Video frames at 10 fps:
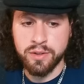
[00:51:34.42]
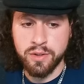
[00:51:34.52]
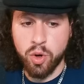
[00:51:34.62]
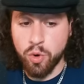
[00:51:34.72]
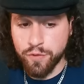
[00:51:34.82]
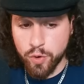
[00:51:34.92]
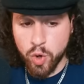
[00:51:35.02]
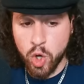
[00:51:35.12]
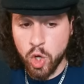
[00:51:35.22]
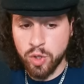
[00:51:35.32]

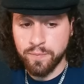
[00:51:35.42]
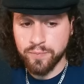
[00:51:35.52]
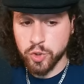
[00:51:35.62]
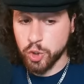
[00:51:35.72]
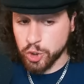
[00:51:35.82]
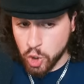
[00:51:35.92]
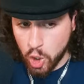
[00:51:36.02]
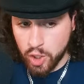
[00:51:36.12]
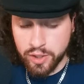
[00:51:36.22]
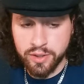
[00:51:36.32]
Overall, good
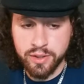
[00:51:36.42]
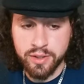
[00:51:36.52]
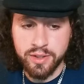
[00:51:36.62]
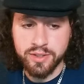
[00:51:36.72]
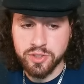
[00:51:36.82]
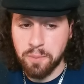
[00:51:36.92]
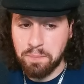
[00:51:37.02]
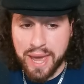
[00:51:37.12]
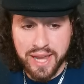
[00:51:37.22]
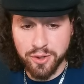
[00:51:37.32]
card. Some
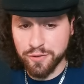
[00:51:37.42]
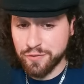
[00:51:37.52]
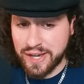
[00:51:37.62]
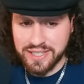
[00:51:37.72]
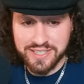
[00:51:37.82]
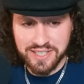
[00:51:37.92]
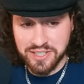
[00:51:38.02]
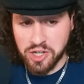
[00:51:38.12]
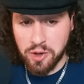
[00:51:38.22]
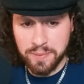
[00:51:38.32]
banger fights
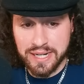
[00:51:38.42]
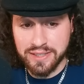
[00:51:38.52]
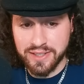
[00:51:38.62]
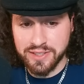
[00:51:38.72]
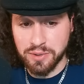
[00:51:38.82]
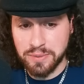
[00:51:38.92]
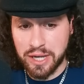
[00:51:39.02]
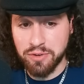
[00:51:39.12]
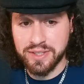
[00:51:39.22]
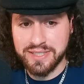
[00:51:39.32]
incoming. I think some
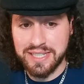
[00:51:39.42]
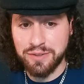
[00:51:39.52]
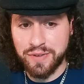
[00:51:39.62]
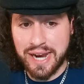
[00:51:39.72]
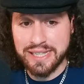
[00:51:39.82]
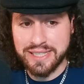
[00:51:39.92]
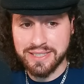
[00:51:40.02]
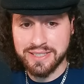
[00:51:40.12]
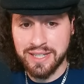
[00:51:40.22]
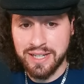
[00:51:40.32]
guaranteed
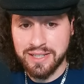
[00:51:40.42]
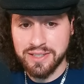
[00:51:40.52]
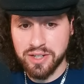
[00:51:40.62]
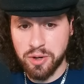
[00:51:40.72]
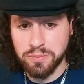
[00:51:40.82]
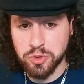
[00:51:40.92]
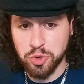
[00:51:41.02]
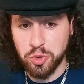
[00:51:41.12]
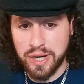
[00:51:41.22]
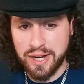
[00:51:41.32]
violence to come
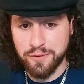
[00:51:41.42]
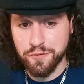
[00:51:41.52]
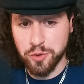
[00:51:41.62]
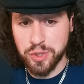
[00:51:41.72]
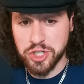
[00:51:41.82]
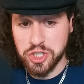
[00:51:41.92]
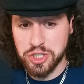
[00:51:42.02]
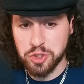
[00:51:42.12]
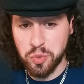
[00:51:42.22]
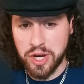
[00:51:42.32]
to fruition
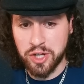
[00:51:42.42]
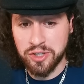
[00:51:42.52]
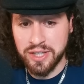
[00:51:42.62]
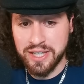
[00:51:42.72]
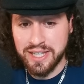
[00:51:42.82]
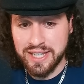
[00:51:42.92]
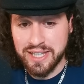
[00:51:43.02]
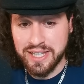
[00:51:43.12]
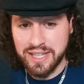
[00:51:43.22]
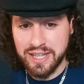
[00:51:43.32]
as well.
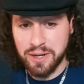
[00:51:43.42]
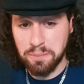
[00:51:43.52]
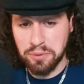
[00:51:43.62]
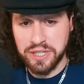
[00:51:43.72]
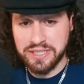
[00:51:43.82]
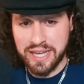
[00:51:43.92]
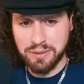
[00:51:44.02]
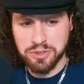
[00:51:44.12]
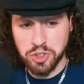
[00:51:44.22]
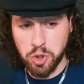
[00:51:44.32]
And I'm pretty damn
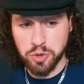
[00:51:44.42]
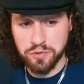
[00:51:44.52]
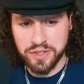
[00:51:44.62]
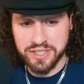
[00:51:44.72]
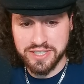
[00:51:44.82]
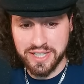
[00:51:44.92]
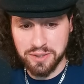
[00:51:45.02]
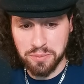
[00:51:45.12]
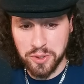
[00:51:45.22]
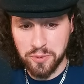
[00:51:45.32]
stoked for this
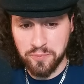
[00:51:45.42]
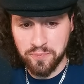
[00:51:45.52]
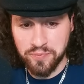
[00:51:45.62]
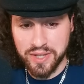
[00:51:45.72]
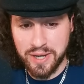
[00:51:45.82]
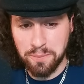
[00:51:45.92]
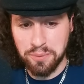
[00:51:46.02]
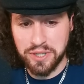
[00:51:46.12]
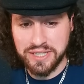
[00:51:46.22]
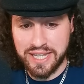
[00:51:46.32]
thing, bro. I'm
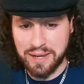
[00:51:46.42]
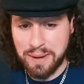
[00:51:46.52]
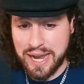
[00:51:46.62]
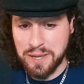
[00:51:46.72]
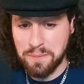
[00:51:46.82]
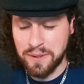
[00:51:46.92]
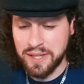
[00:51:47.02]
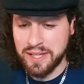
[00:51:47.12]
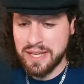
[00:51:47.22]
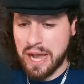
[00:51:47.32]
pretty damn hype.
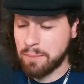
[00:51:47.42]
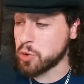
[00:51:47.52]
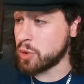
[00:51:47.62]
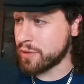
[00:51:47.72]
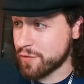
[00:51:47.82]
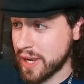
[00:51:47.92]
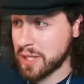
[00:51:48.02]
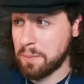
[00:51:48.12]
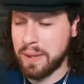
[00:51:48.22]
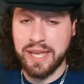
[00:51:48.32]
I'm doing the fight
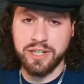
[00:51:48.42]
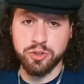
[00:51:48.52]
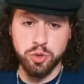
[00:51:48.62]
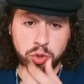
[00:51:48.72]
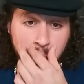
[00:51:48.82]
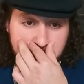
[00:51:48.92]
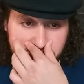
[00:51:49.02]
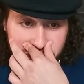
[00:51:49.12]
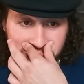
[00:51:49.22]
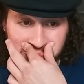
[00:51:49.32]
companion, too. Don't
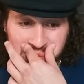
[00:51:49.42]
miss it.